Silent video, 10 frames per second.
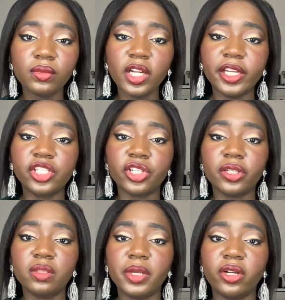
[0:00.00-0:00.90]
a
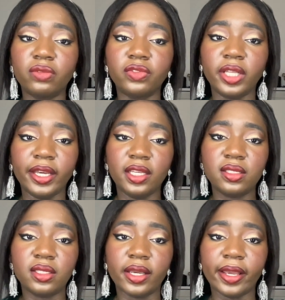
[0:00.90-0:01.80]
shirt made of
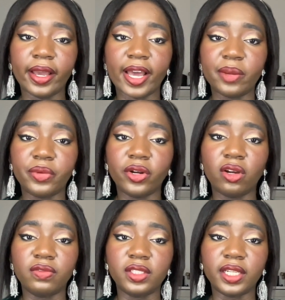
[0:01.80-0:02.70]
lace. A hybrid
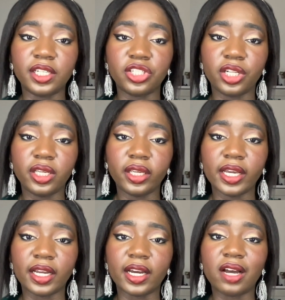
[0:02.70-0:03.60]
of the dashiki
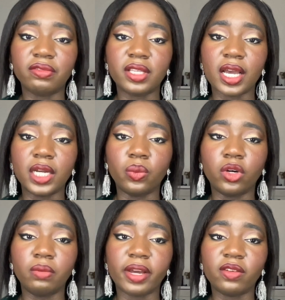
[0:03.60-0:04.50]
and kaftan
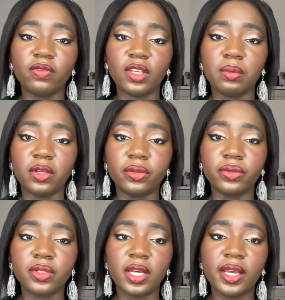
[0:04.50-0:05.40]
worn by
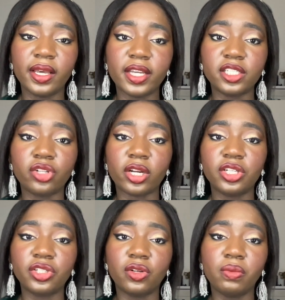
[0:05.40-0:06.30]
females is a
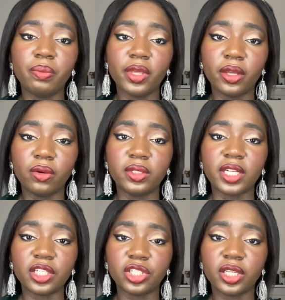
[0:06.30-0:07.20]
traditional male
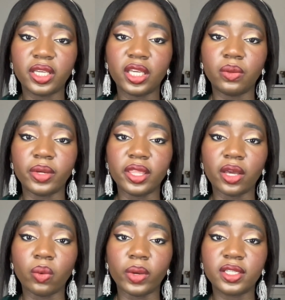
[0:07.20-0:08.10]
dashiki with
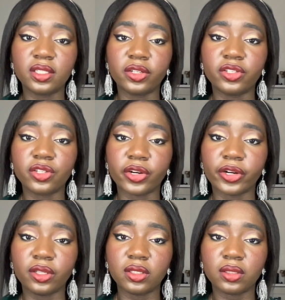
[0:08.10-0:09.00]
a western
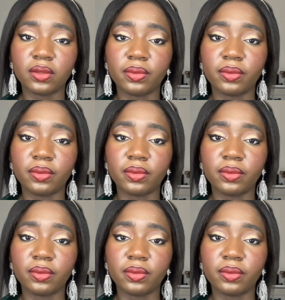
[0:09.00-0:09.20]
skirt.